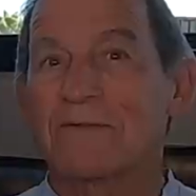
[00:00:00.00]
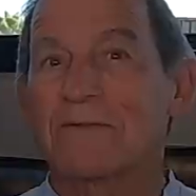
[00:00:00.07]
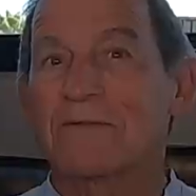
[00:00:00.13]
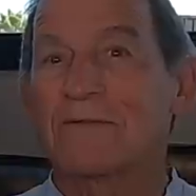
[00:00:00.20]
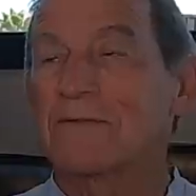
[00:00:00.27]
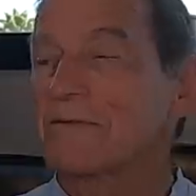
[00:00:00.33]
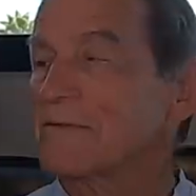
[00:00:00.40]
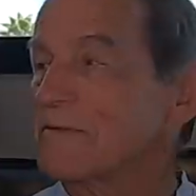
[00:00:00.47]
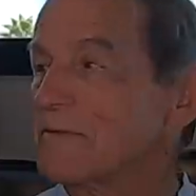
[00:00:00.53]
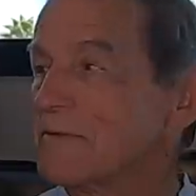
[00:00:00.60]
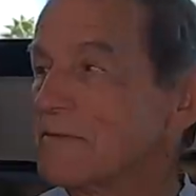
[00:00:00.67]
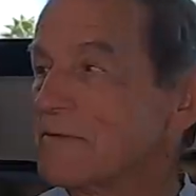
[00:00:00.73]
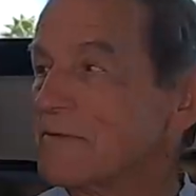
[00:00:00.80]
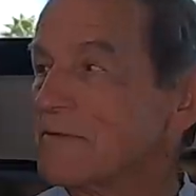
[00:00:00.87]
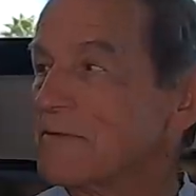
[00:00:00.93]

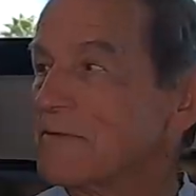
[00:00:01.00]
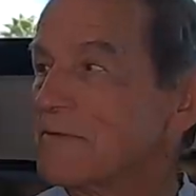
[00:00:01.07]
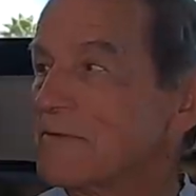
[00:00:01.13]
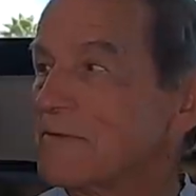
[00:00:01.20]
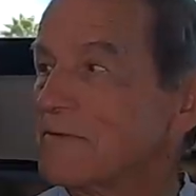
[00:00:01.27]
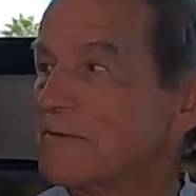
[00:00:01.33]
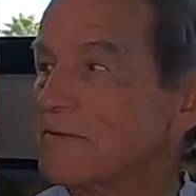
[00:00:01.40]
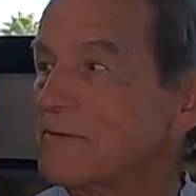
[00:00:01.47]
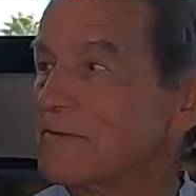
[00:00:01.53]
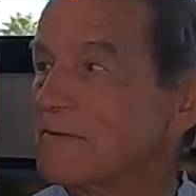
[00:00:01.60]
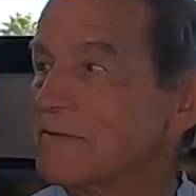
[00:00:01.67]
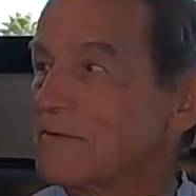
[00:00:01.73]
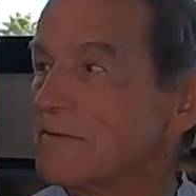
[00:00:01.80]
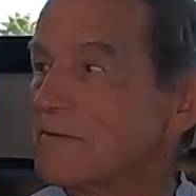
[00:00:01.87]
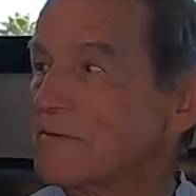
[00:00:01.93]

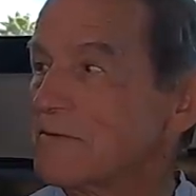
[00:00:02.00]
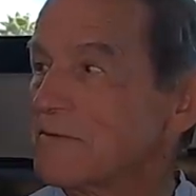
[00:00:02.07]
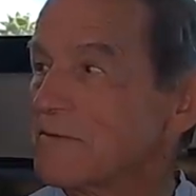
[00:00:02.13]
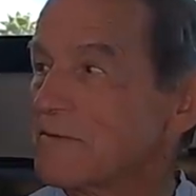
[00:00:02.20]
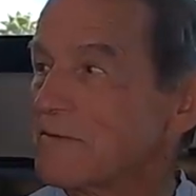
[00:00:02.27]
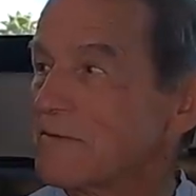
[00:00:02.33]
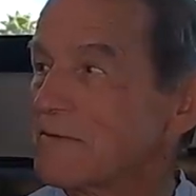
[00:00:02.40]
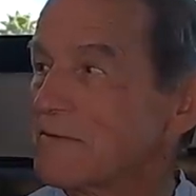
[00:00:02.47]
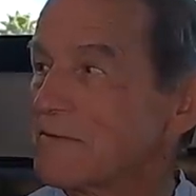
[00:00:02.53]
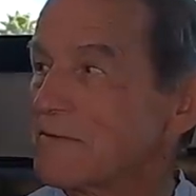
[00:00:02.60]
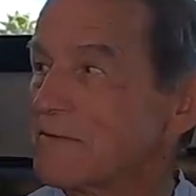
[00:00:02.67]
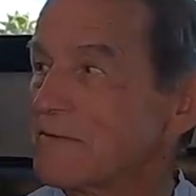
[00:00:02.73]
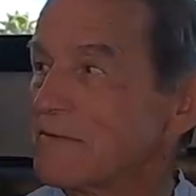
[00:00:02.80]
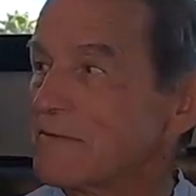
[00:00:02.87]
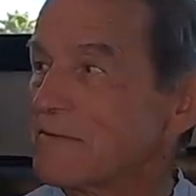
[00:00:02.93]

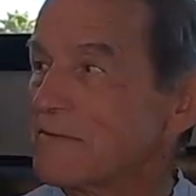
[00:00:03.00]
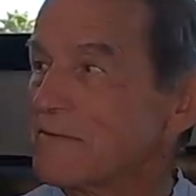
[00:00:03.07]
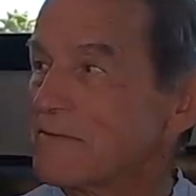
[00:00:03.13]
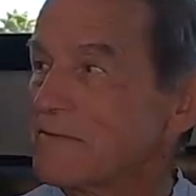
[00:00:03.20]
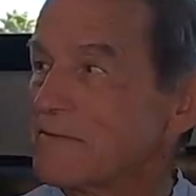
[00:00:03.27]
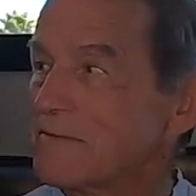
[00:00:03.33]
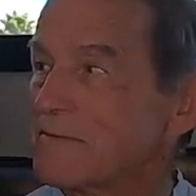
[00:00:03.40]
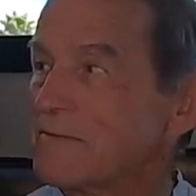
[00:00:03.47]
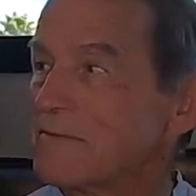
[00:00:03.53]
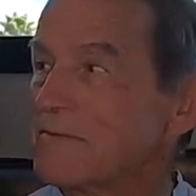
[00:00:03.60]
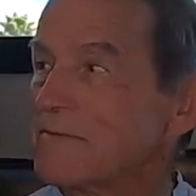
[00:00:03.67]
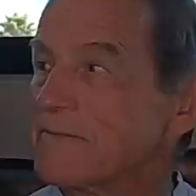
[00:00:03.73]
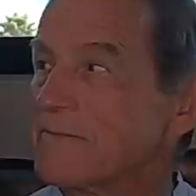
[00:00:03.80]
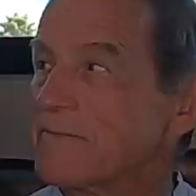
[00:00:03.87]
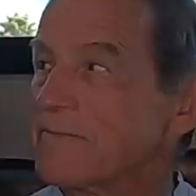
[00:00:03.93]

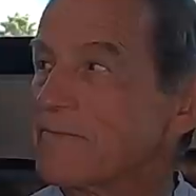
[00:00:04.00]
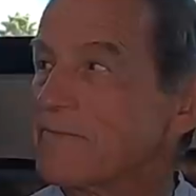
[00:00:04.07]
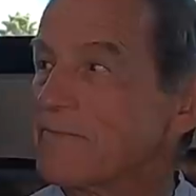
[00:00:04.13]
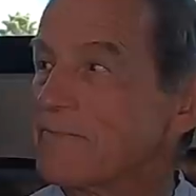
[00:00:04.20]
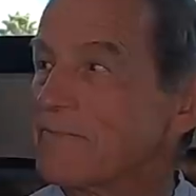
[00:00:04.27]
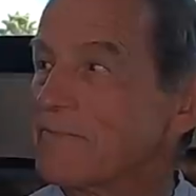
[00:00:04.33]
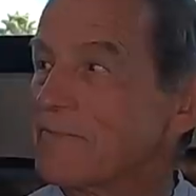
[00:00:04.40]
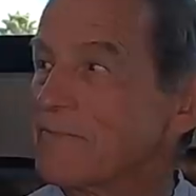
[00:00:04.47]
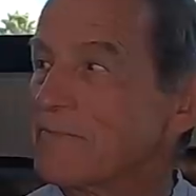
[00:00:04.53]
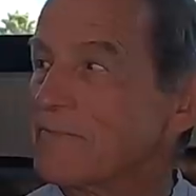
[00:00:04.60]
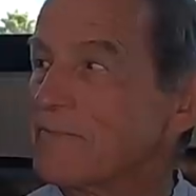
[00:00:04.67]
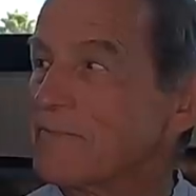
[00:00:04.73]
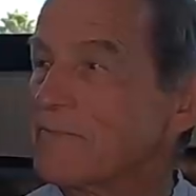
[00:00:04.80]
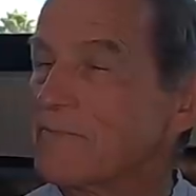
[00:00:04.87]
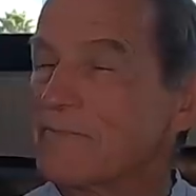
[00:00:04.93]

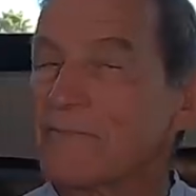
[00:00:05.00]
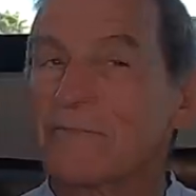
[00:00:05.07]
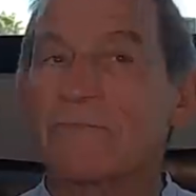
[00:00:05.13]
(silent)